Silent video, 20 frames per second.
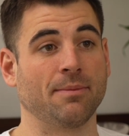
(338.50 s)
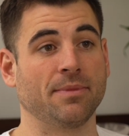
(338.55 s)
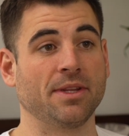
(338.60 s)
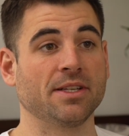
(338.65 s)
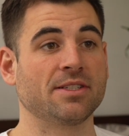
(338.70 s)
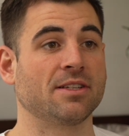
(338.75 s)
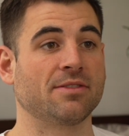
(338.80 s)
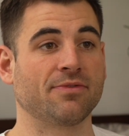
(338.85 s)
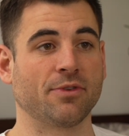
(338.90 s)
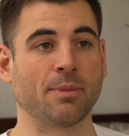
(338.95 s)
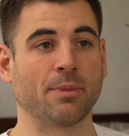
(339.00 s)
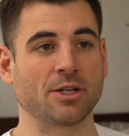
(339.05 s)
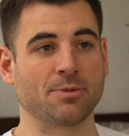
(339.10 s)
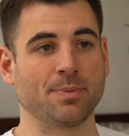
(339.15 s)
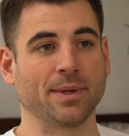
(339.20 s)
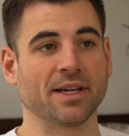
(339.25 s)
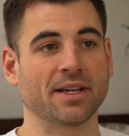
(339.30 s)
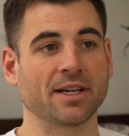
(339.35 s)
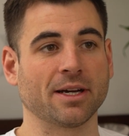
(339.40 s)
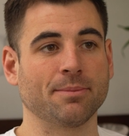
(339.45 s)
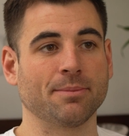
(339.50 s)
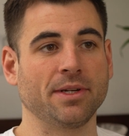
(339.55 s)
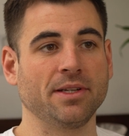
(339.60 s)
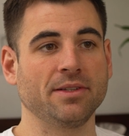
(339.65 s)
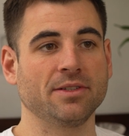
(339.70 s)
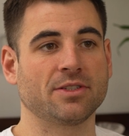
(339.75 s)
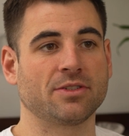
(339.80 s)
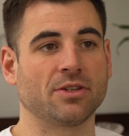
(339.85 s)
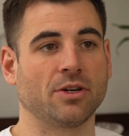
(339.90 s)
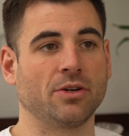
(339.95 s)
This is for much bigger
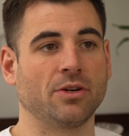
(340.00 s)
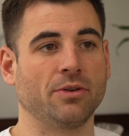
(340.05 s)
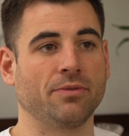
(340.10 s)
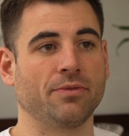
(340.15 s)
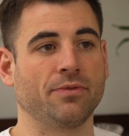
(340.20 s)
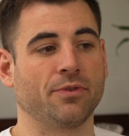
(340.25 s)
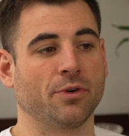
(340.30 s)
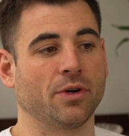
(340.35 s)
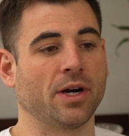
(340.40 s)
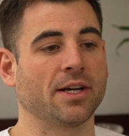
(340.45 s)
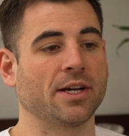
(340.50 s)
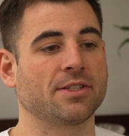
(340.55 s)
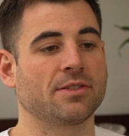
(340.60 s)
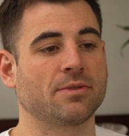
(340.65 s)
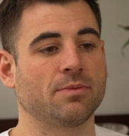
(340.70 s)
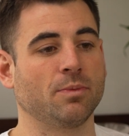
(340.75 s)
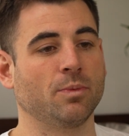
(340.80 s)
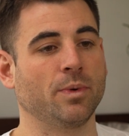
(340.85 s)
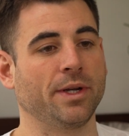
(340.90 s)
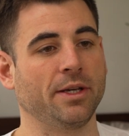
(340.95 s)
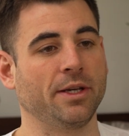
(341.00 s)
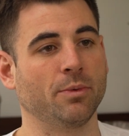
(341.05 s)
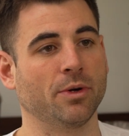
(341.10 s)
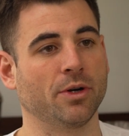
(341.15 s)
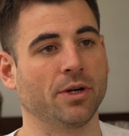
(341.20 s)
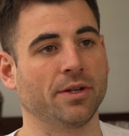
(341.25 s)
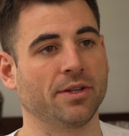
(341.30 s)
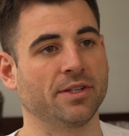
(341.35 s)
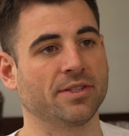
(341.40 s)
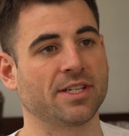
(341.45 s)
companies. So for us, we
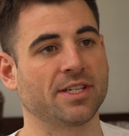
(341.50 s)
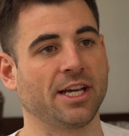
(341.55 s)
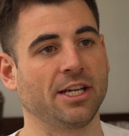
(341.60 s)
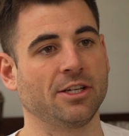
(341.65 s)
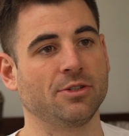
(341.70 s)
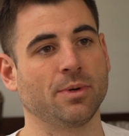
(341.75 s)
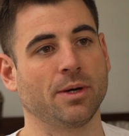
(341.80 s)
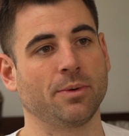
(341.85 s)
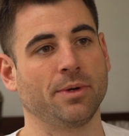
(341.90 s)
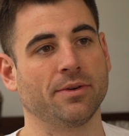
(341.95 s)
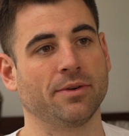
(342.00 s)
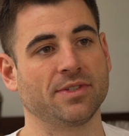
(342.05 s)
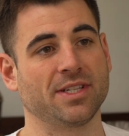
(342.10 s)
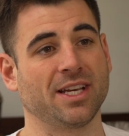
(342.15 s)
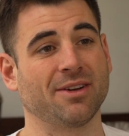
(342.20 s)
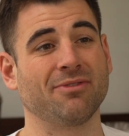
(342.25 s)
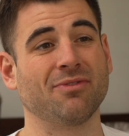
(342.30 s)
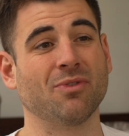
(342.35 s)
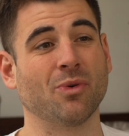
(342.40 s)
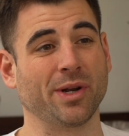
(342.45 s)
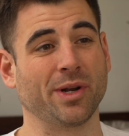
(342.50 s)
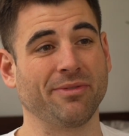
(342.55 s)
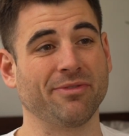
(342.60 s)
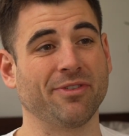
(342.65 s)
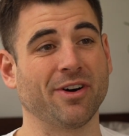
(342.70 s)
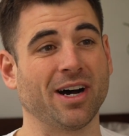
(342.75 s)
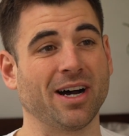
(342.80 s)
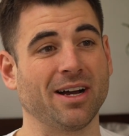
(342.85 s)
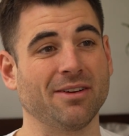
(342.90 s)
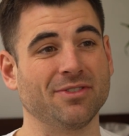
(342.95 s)
were at the stage where we obviously had
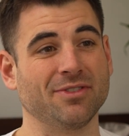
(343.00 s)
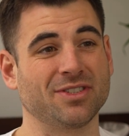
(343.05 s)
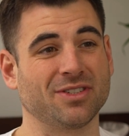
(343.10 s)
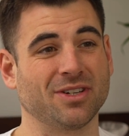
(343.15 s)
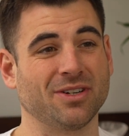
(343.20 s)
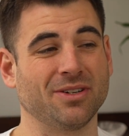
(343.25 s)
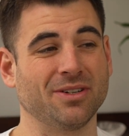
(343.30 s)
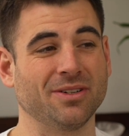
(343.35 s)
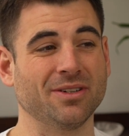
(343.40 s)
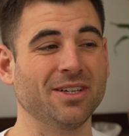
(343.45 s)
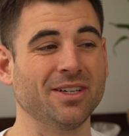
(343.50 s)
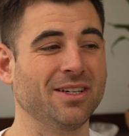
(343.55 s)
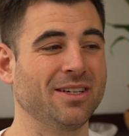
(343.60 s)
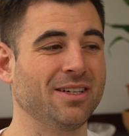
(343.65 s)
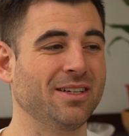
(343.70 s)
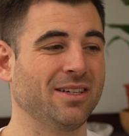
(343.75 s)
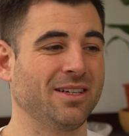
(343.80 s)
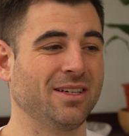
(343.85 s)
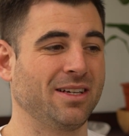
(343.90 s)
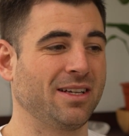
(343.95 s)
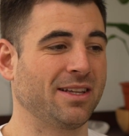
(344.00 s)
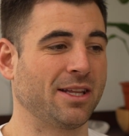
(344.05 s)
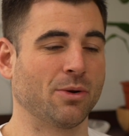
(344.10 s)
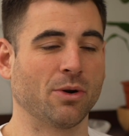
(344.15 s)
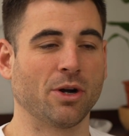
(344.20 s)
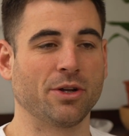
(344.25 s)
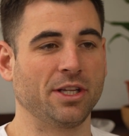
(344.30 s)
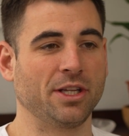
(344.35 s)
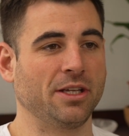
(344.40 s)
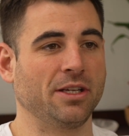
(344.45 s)
45. So there
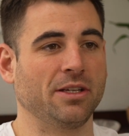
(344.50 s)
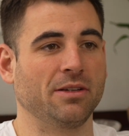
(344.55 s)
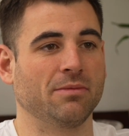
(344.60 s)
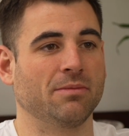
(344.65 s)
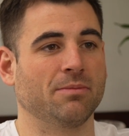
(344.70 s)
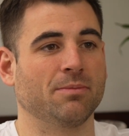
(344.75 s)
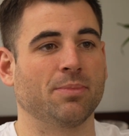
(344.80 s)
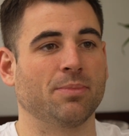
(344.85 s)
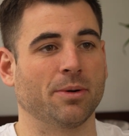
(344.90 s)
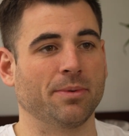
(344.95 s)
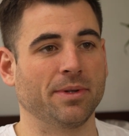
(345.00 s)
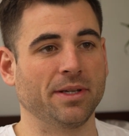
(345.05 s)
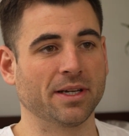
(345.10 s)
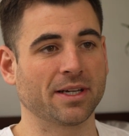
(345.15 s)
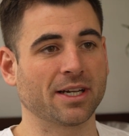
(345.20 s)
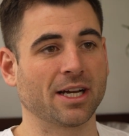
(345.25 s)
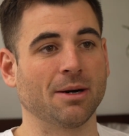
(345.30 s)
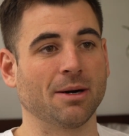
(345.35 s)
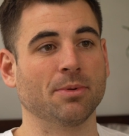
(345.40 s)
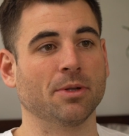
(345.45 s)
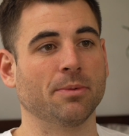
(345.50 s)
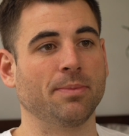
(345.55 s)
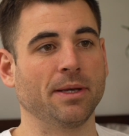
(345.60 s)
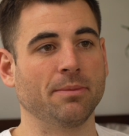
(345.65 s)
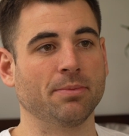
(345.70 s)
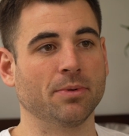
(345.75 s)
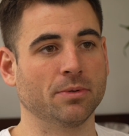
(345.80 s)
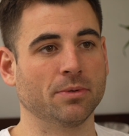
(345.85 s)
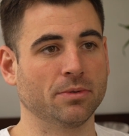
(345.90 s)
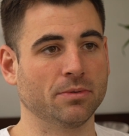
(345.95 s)
were only probably a couple of
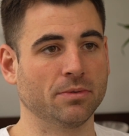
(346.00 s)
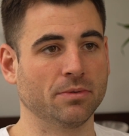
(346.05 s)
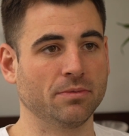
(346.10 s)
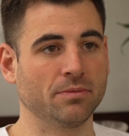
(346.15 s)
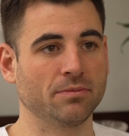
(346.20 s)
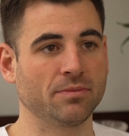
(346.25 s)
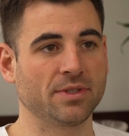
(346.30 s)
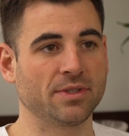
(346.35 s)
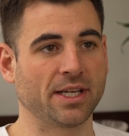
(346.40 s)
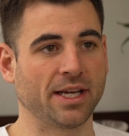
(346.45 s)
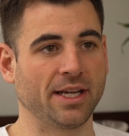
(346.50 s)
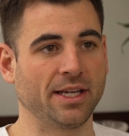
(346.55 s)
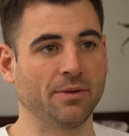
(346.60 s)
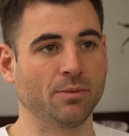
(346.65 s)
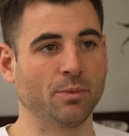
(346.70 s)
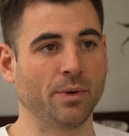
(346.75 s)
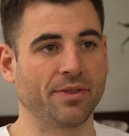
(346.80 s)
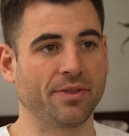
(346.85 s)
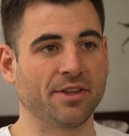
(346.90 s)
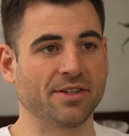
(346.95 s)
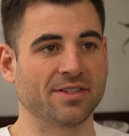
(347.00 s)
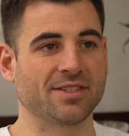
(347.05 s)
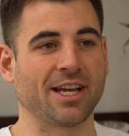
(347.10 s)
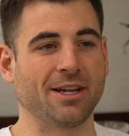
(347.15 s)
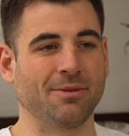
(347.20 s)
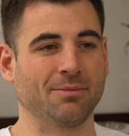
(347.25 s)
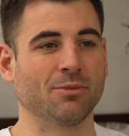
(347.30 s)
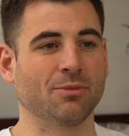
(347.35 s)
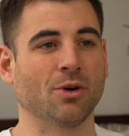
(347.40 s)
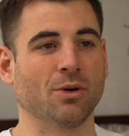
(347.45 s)
people, say, with the
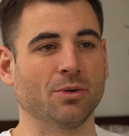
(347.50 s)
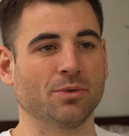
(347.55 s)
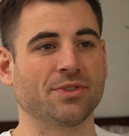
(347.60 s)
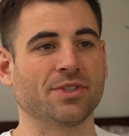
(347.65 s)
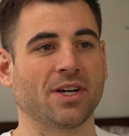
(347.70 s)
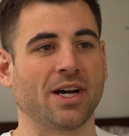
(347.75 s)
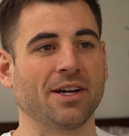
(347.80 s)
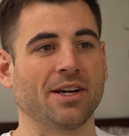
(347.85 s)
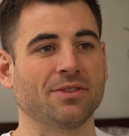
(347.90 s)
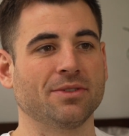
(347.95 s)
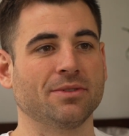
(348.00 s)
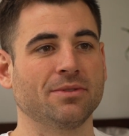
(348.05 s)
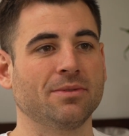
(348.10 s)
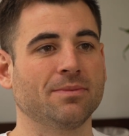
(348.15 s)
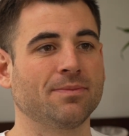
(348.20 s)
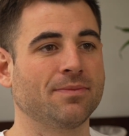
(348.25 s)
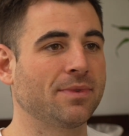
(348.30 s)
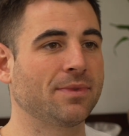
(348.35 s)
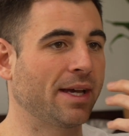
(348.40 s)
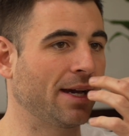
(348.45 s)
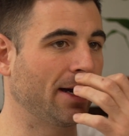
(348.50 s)
same role title.